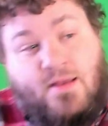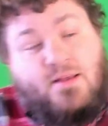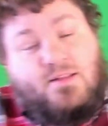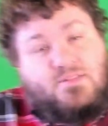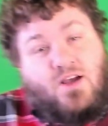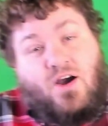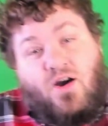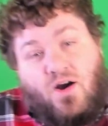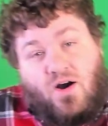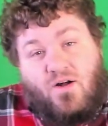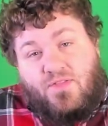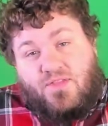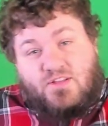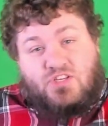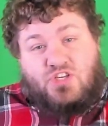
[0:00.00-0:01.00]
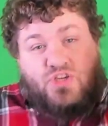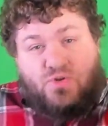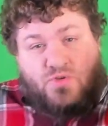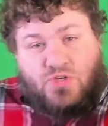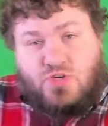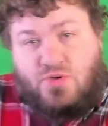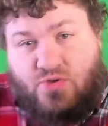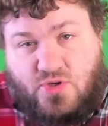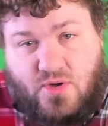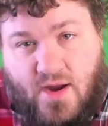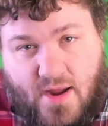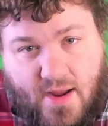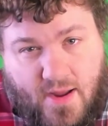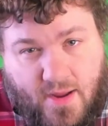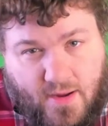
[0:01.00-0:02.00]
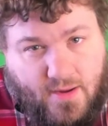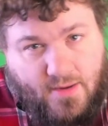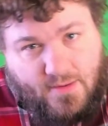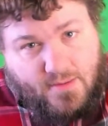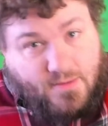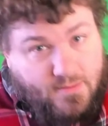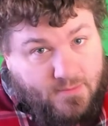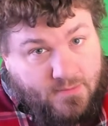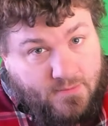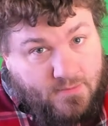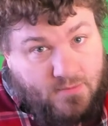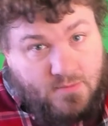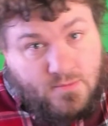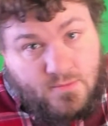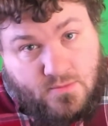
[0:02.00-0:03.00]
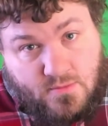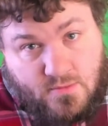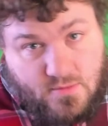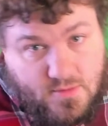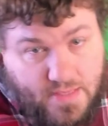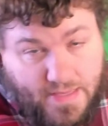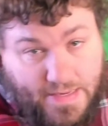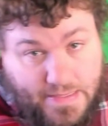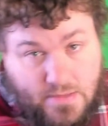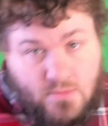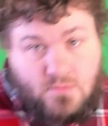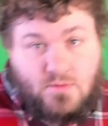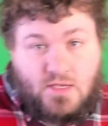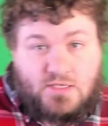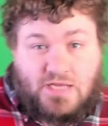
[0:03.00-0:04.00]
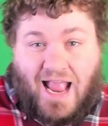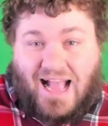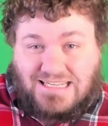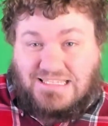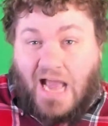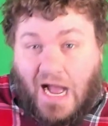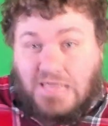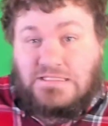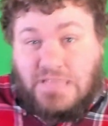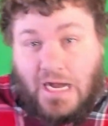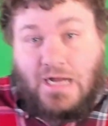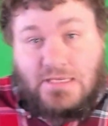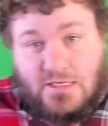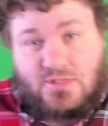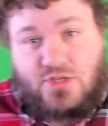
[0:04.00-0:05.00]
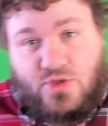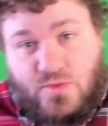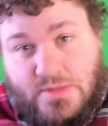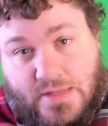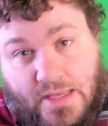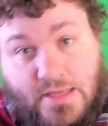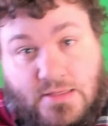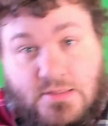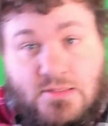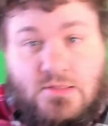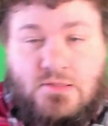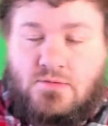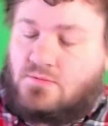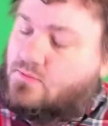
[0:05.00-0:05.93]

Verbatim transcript: It's called the chew chew train! Get it? Because I, to I, you're chewing things?